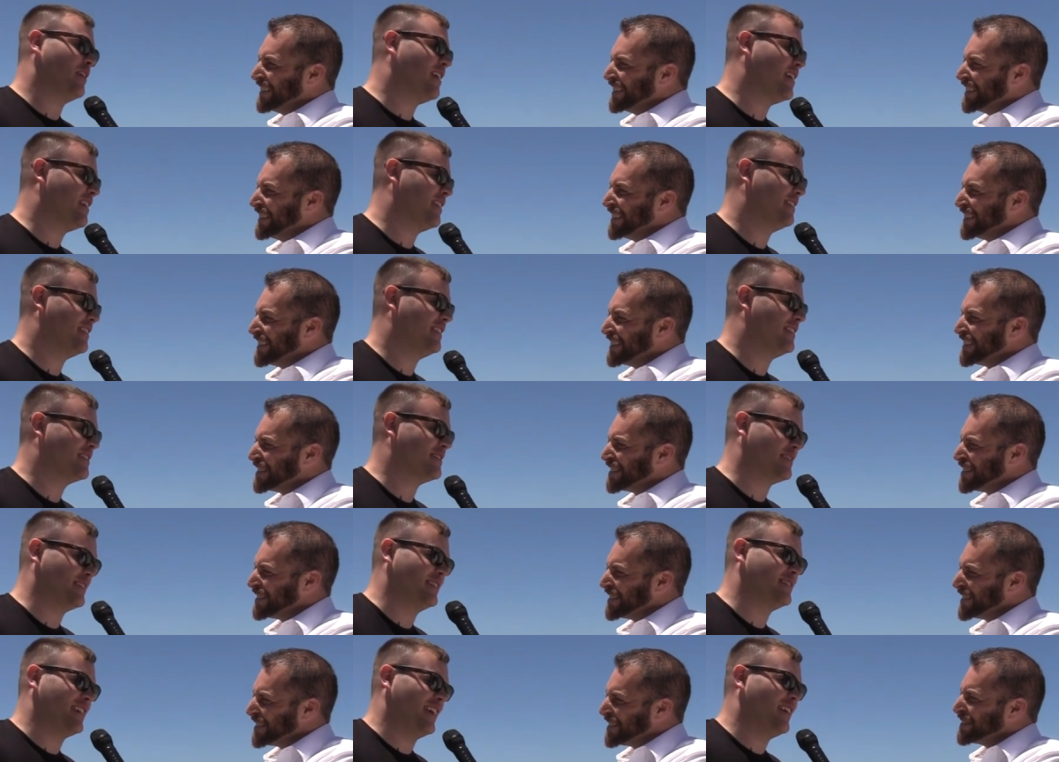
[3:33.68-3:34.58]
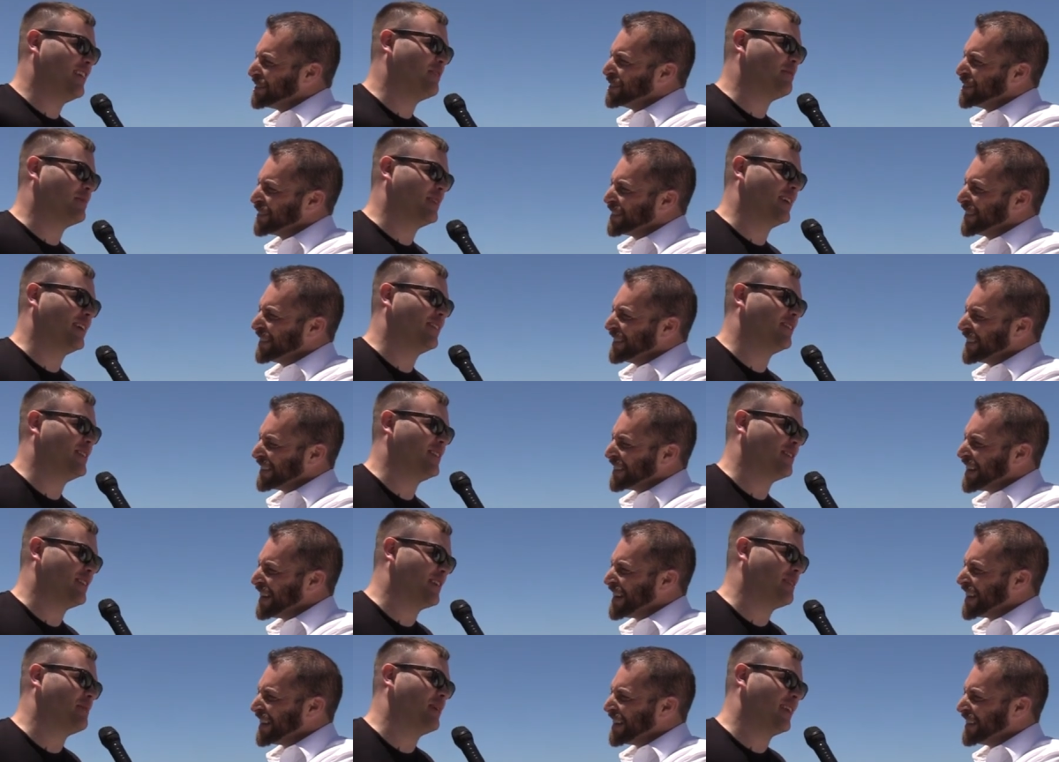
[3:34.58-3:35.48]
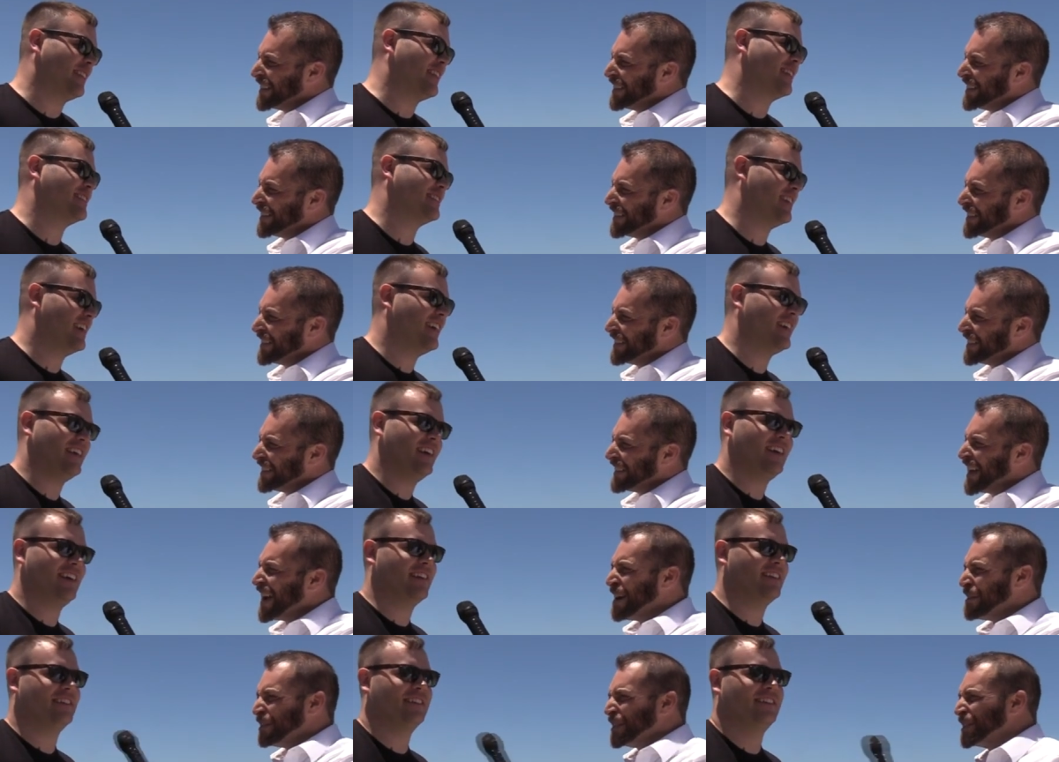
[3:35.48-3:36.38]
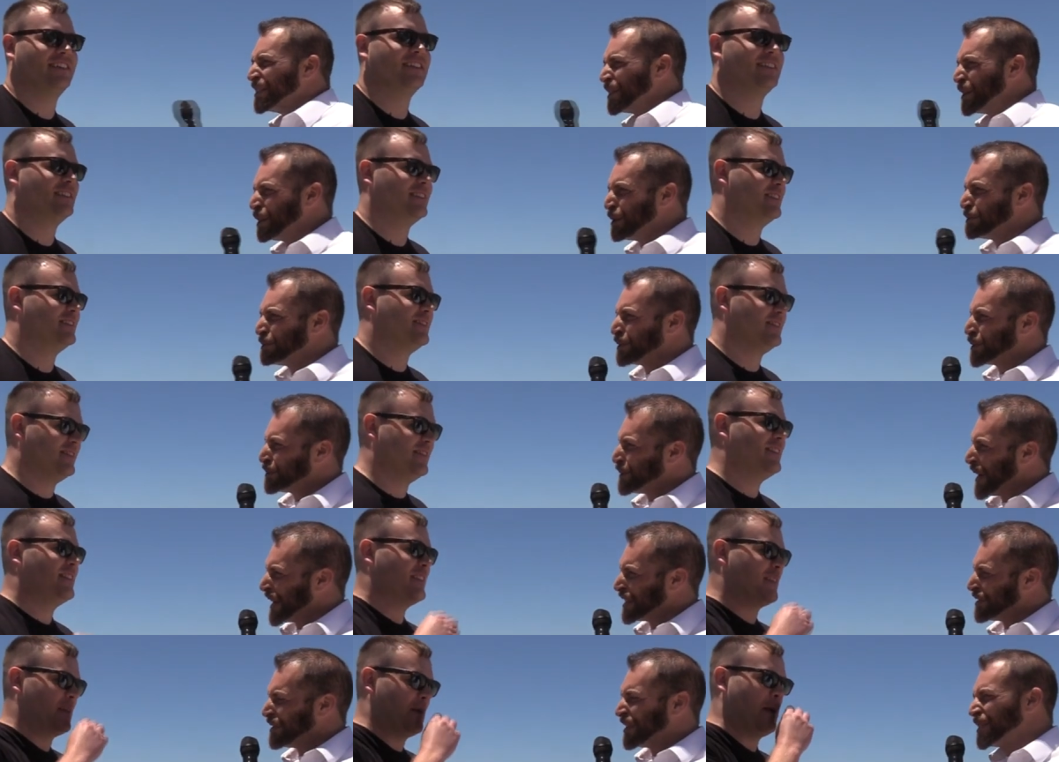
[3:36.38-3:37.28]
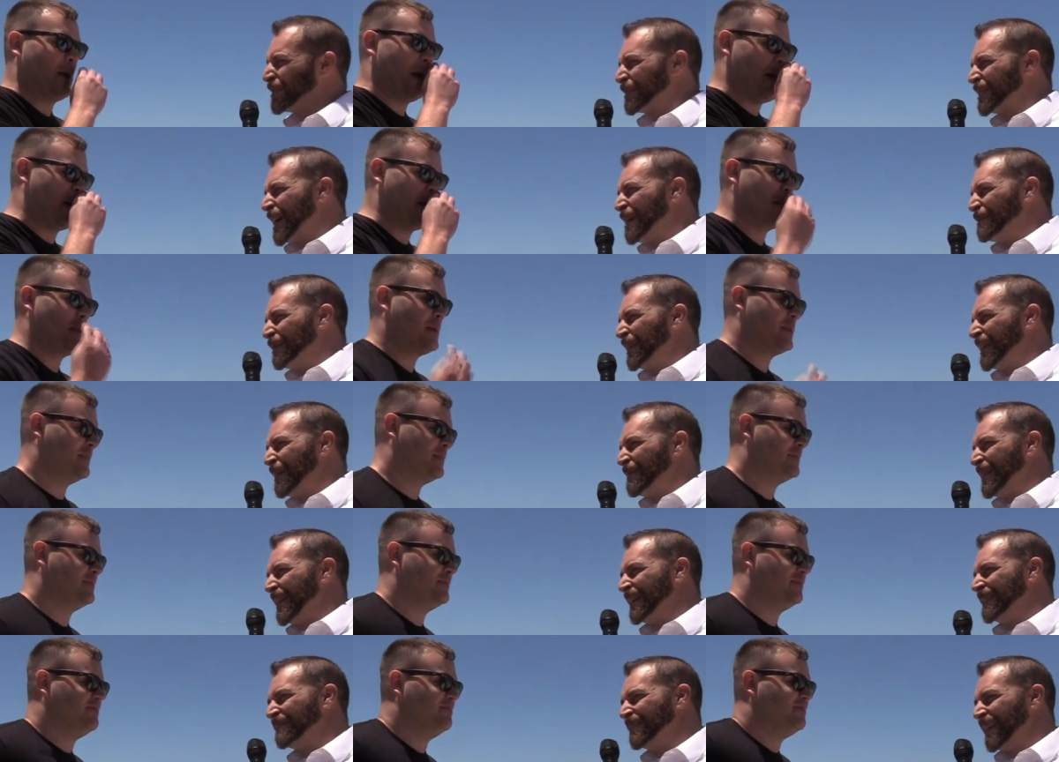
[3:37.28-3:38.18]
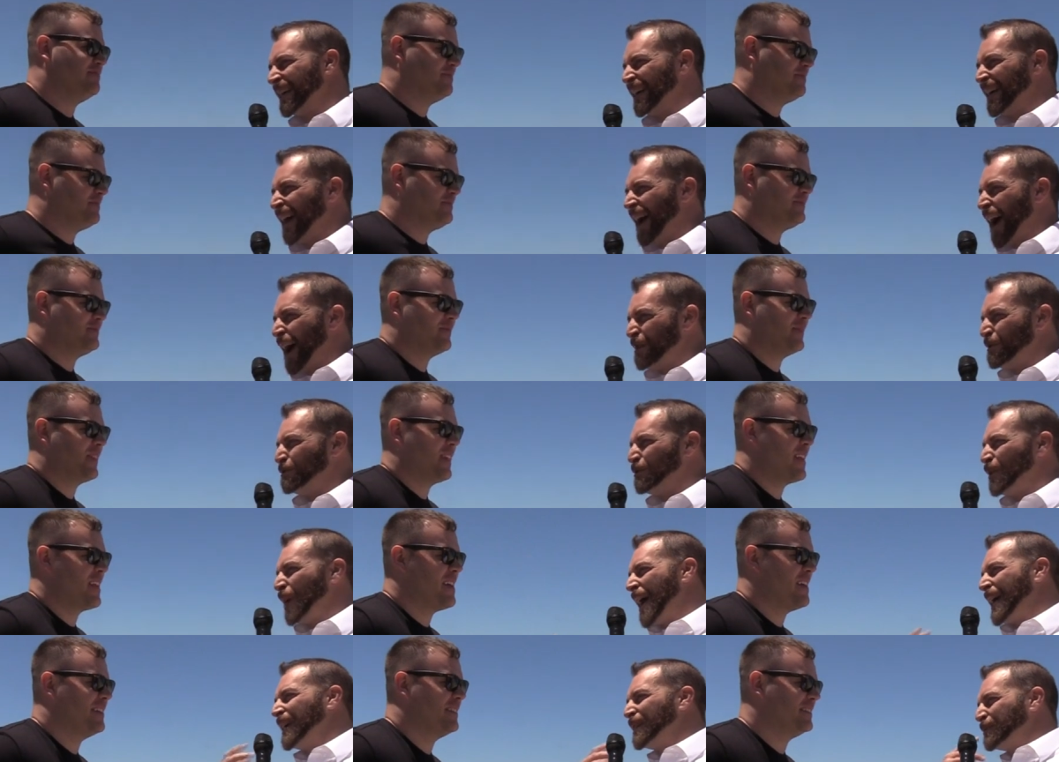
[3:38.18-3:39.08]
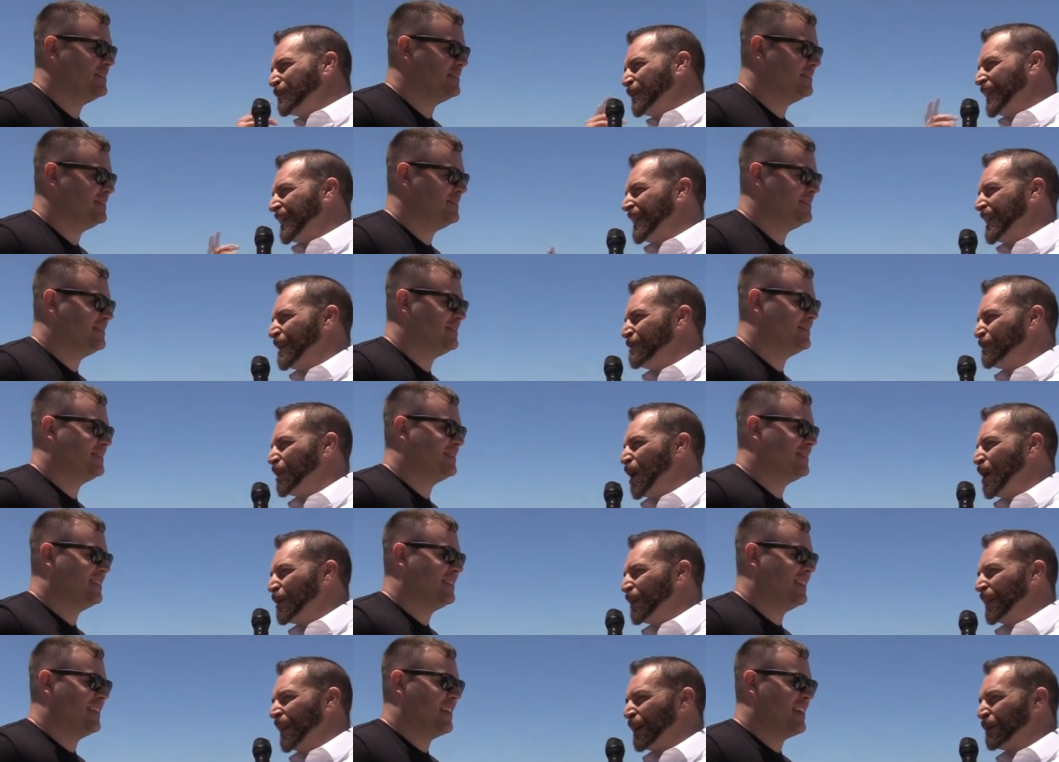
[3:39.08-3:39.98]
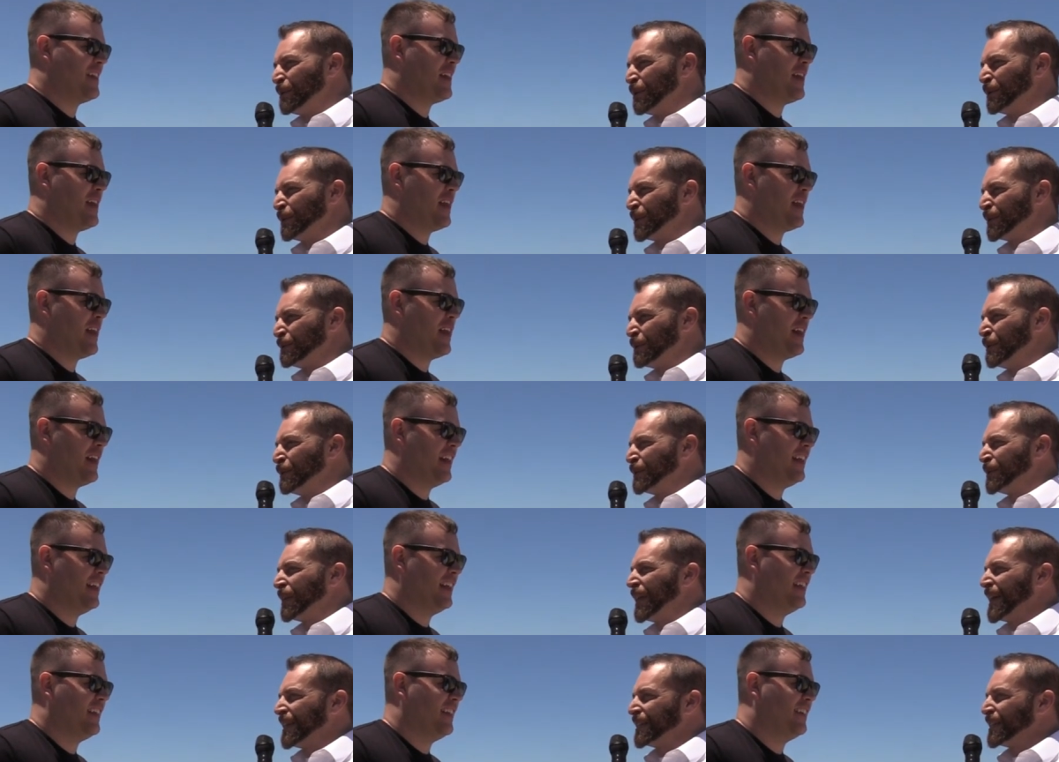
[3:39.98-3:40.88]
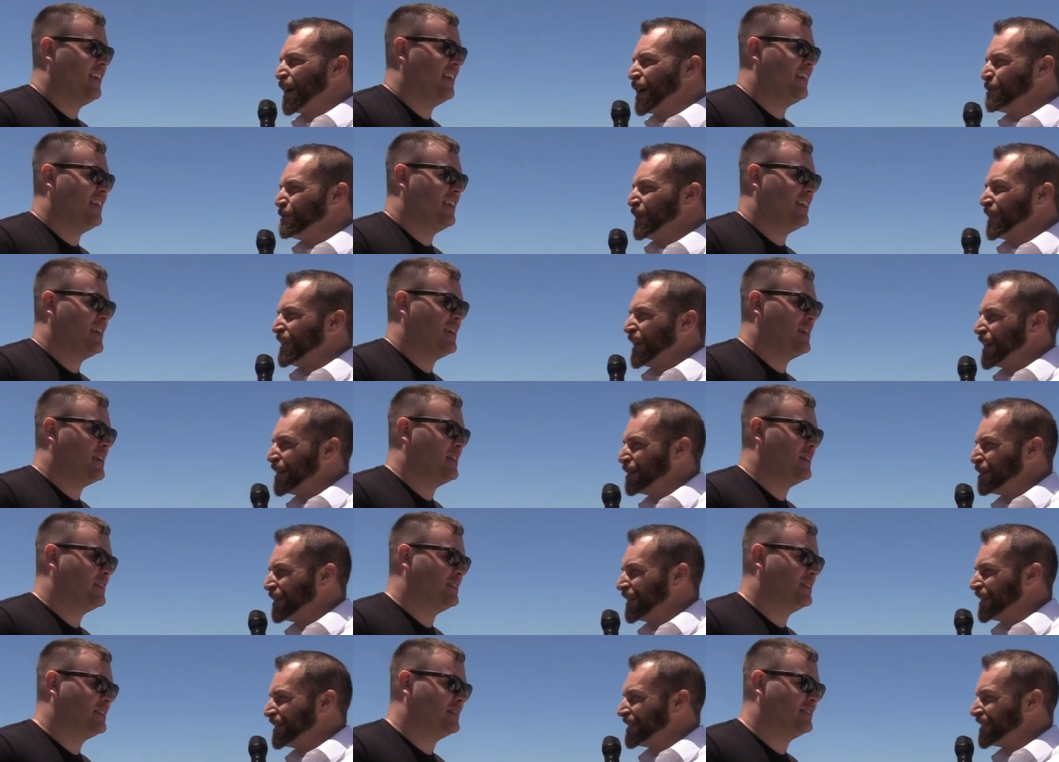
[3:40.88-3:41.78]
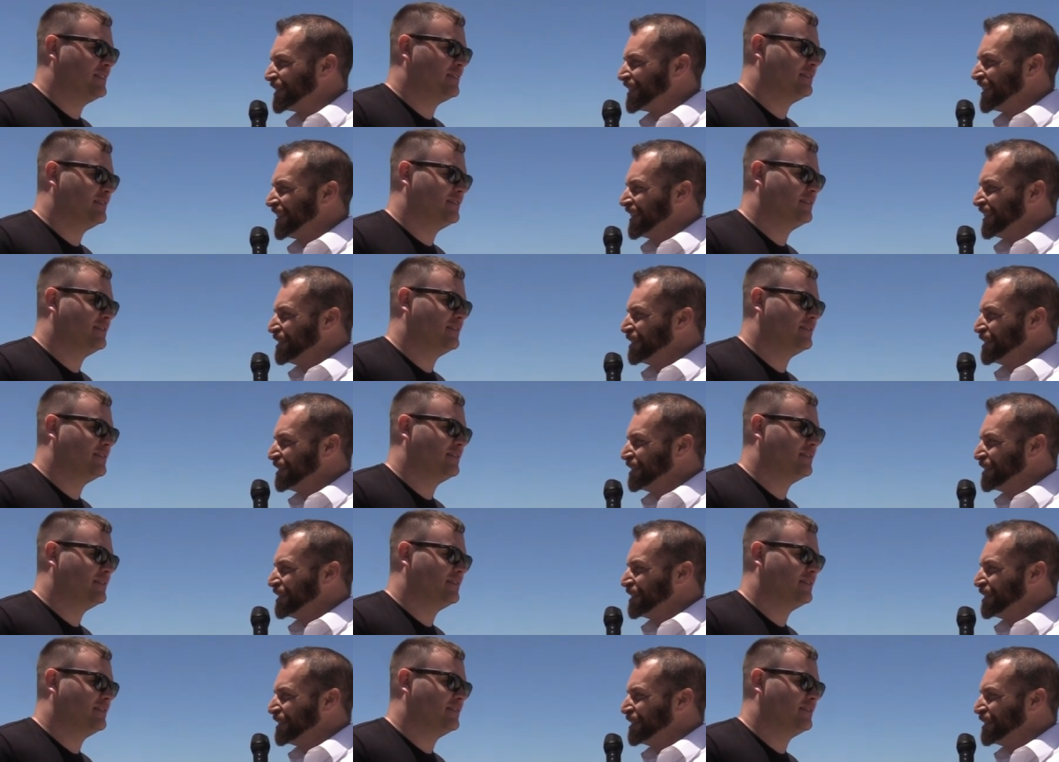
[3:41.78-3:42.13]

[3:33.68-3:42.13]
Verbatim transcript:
Speaker 1: right. It's it's eye opening when you yeah. think about it like that. Yeah. yeah.
Speaker 2: Just a little perspective, right? So it's not really. I mean, I, I guess we could keep going. Like, what was what was the last time a terrorist